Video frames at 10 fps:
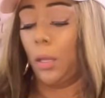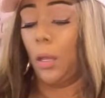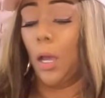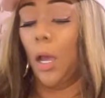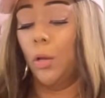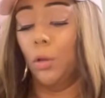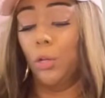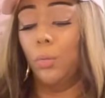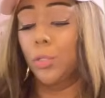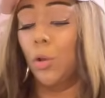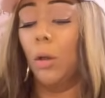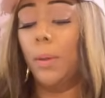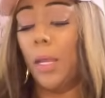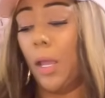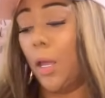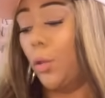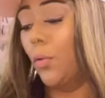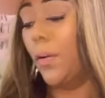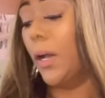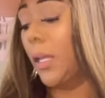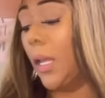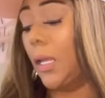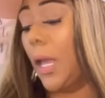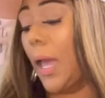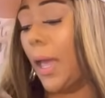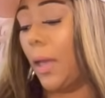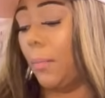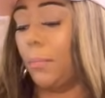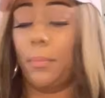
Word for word: I didn't know you was gonna be here, you fucking cat.